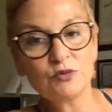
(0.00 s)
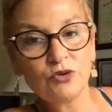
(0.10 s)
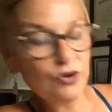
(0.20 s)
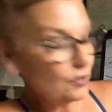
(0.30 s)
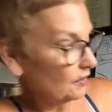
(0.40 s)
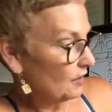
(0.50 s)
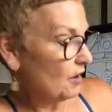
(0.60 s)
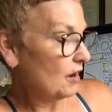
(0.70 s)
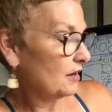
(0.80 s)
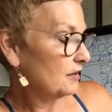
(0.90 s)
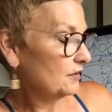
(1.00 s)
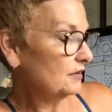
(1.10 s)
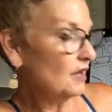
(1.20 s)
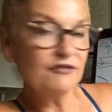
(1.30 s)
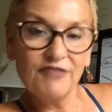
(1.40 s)
Well, good luck
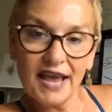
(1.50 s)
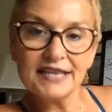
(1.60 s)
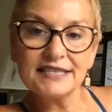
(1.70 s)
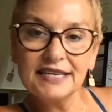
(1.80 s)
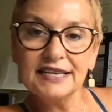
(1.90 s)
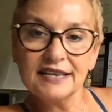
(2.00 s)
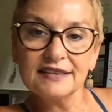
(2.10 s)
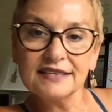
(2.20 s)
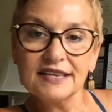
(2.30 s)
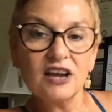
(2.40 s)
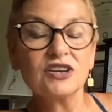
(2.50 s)
vaccinating this out.